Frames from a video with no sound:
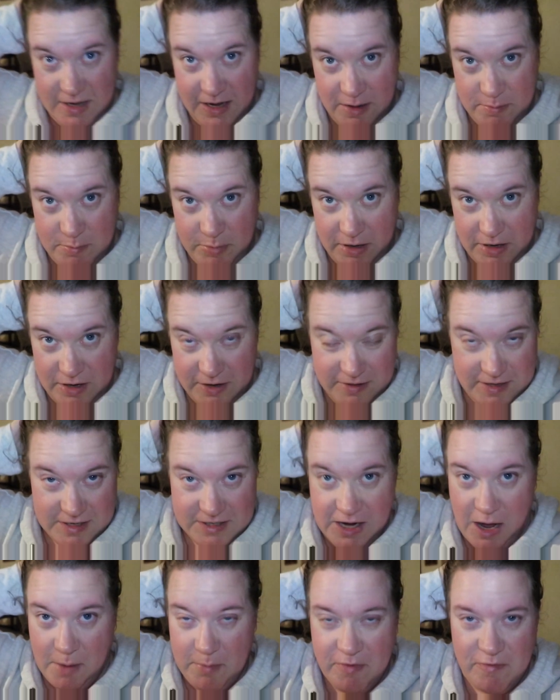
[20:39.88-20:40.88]
a bun on the
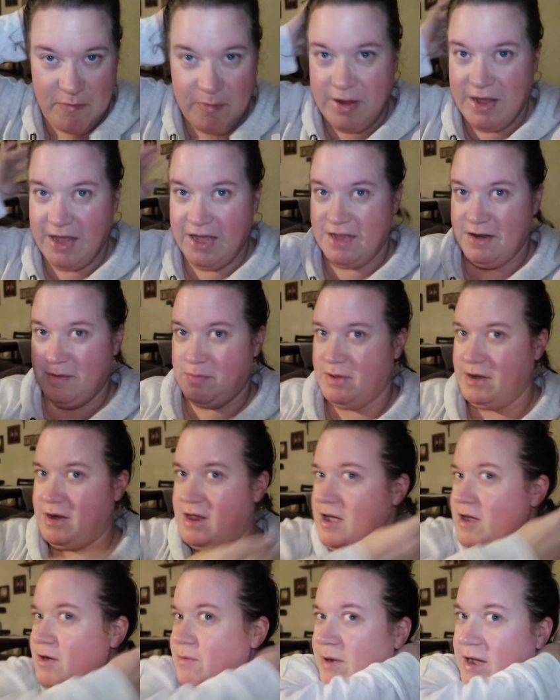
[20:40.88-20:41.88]
top of my head, but
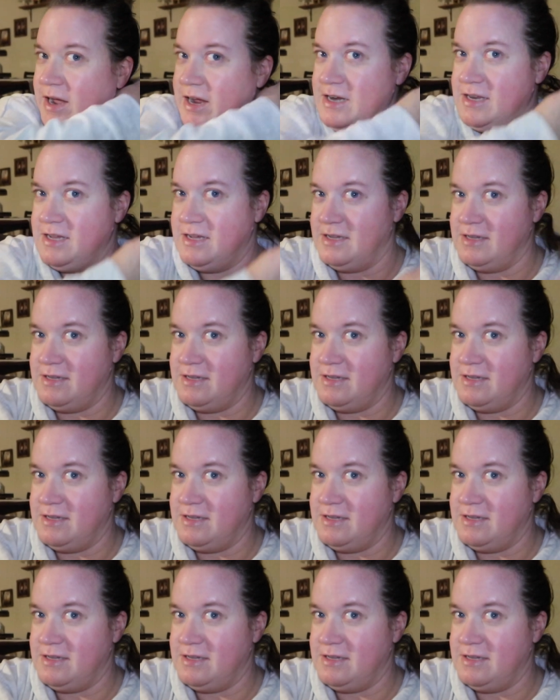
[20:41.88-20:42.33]
not quite.